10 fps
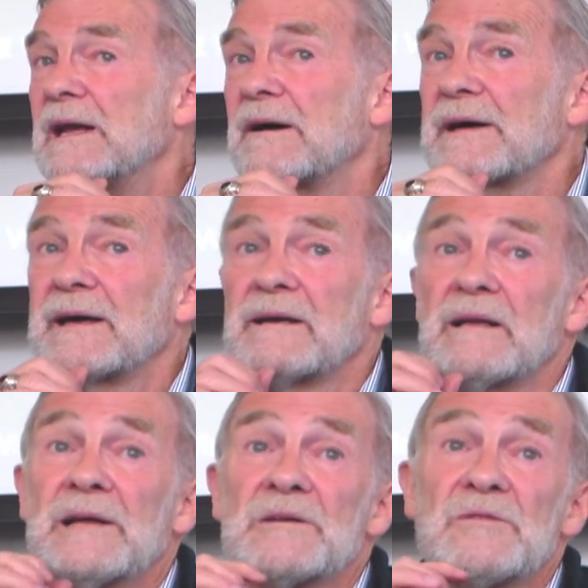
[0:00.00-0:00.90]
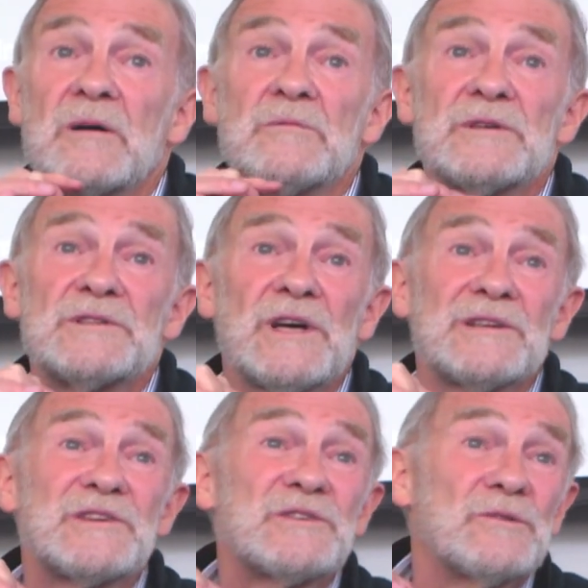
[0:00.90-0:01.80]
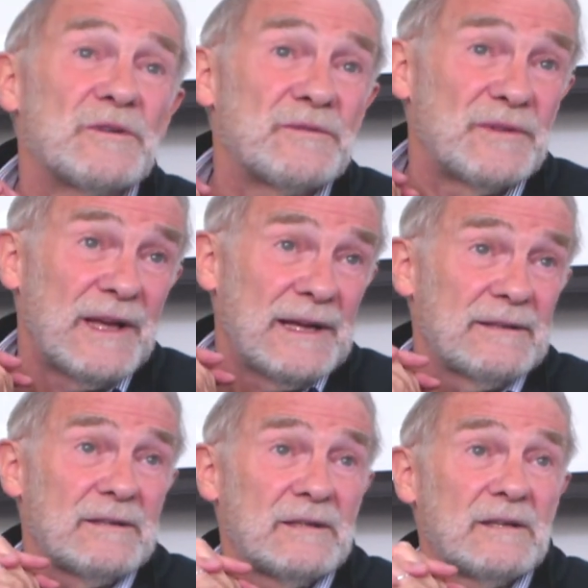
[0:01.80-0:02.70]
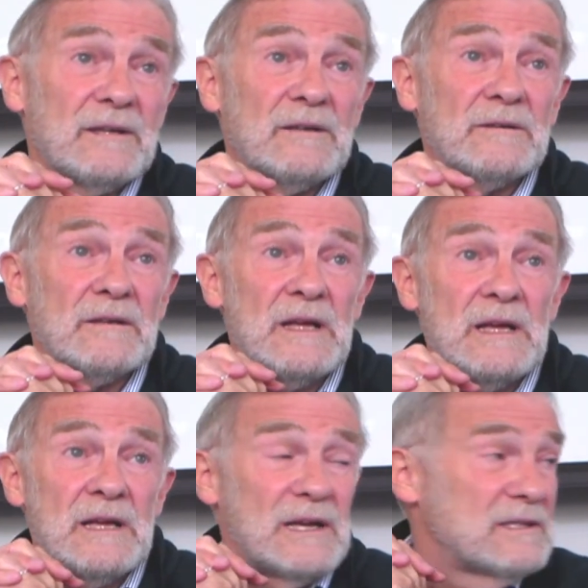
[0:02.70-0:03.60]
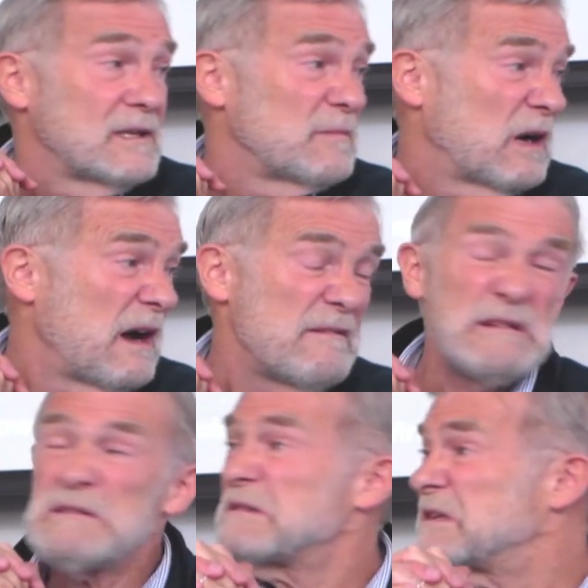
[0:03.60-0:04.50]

Now I got in a lot of trouble with Jon Stewart for that. He said, McGovern,